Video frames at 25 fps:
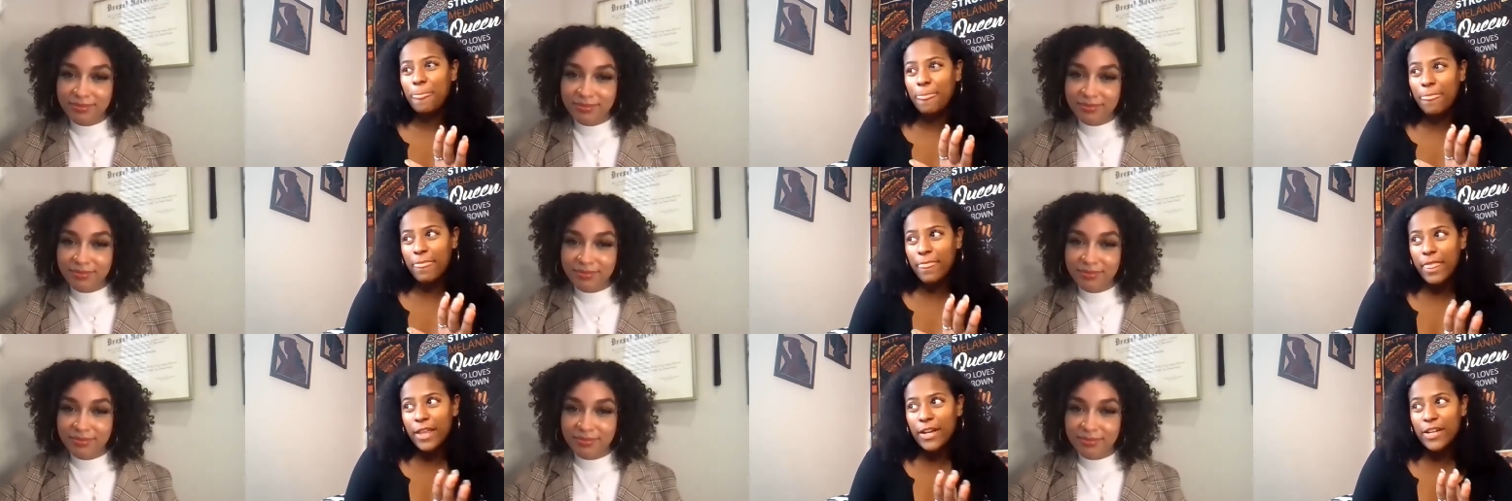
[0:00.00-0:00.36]

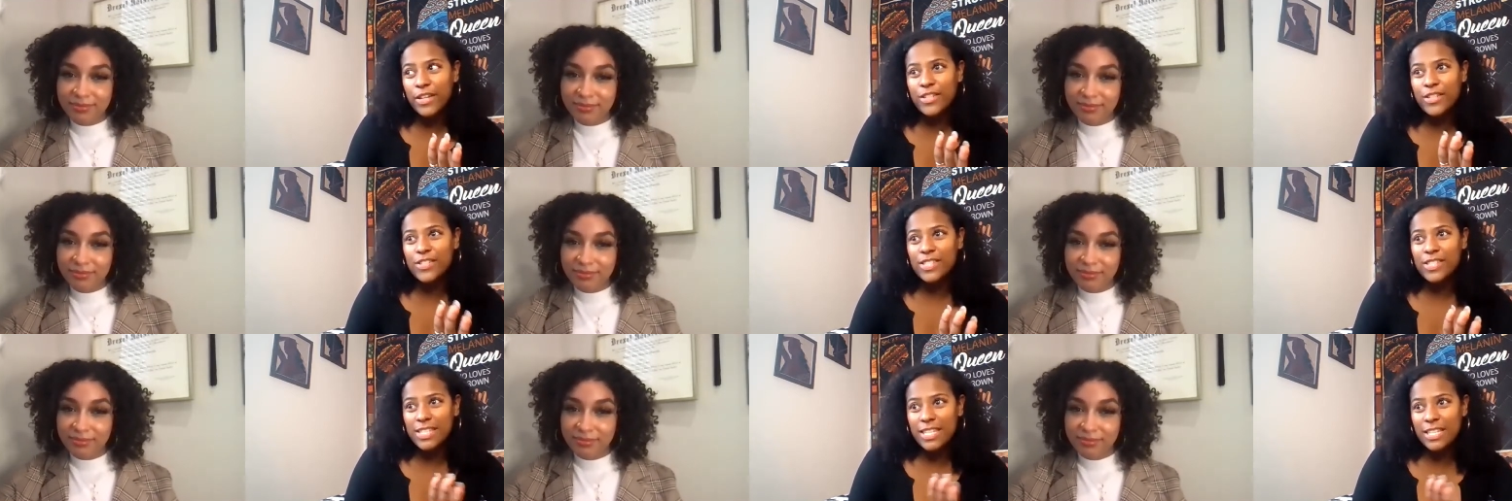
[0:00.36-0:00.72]

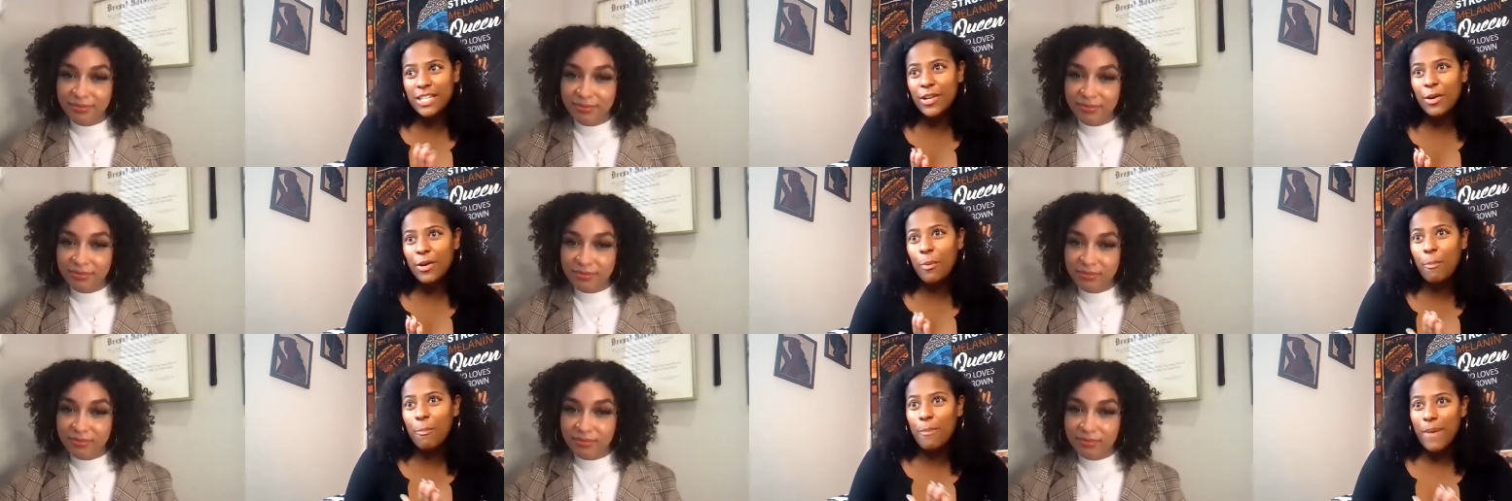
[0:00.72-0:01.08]
Speaker 1: there's, you
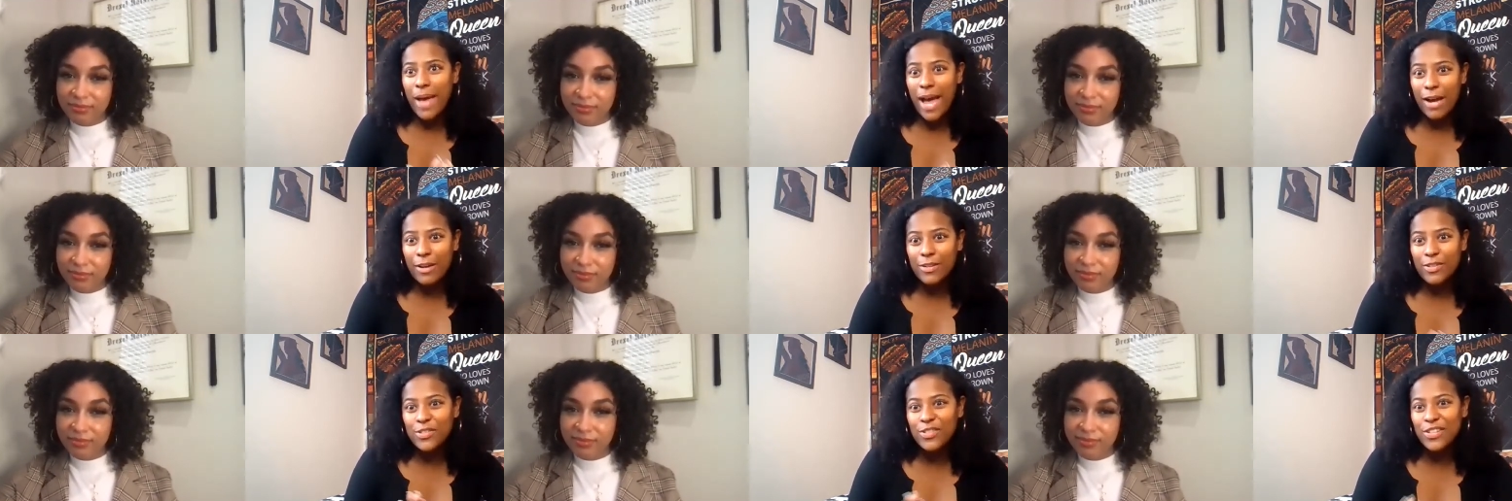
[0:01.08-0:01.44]
know,
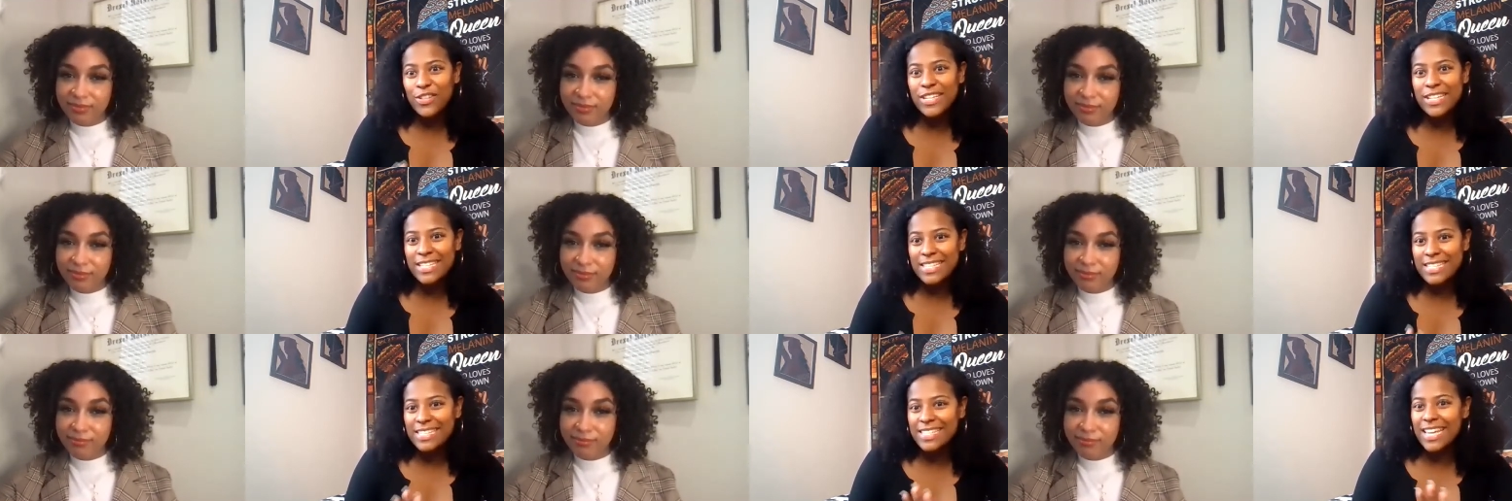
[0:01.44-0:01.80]

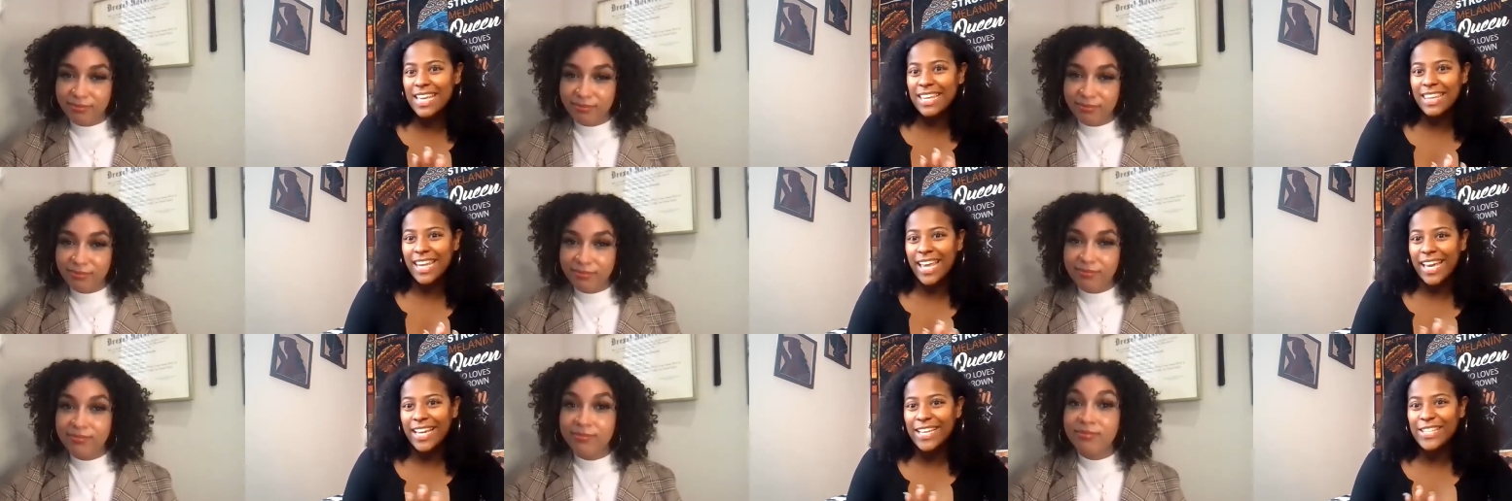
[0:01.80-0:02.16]
boundaries
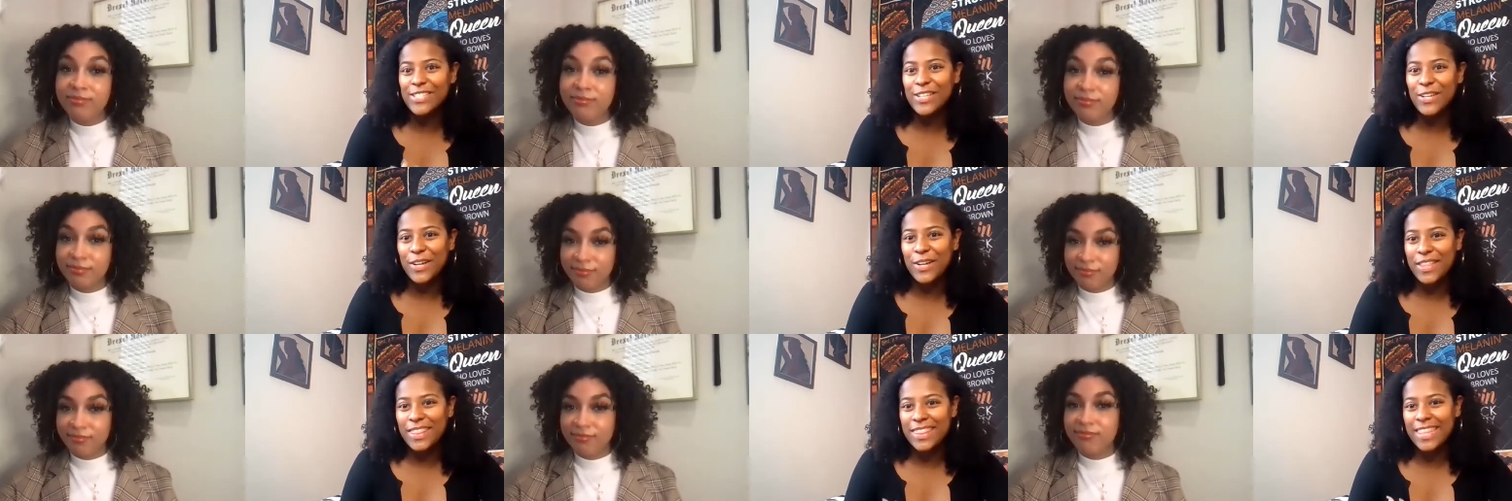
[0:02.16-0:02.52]
and like
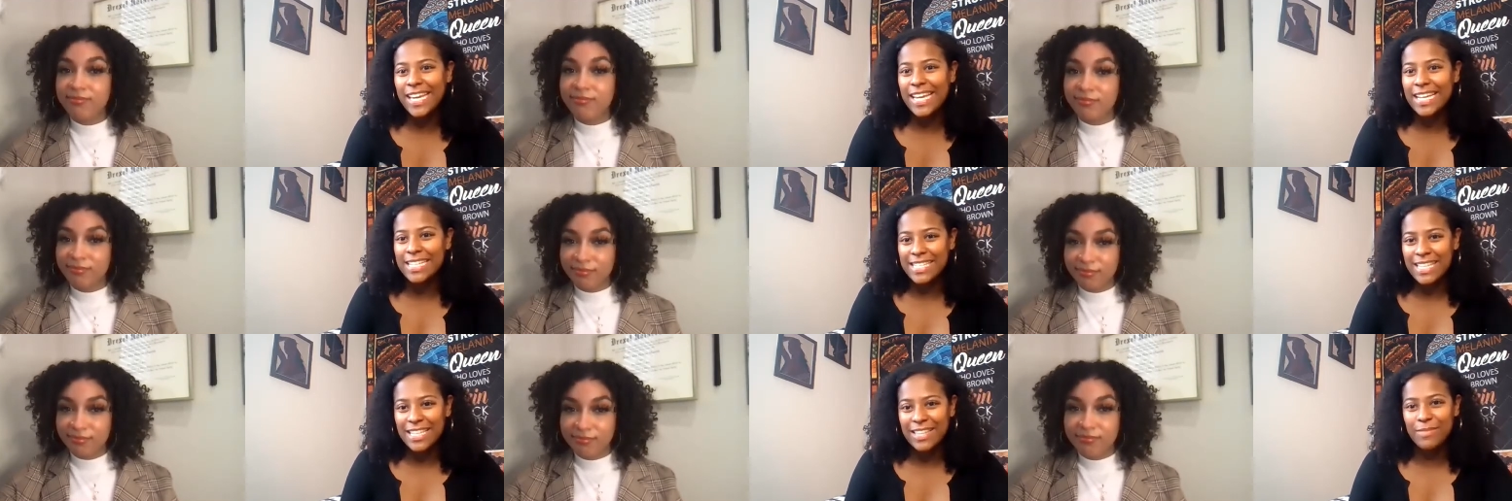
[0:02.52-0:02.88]
certain
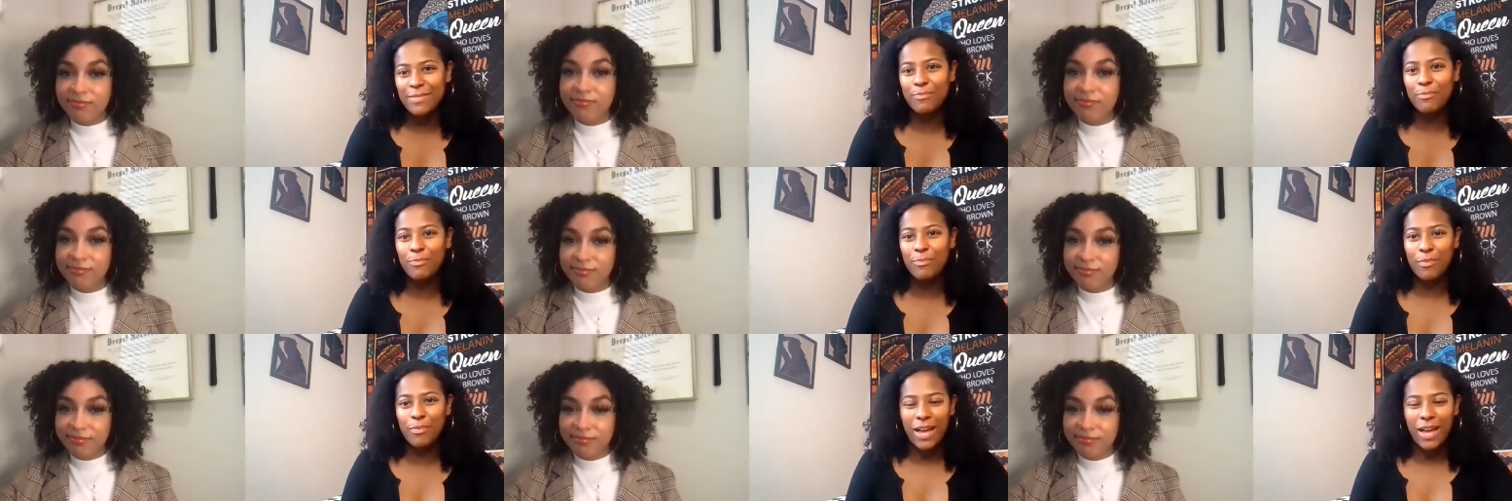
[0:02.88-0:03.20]
things that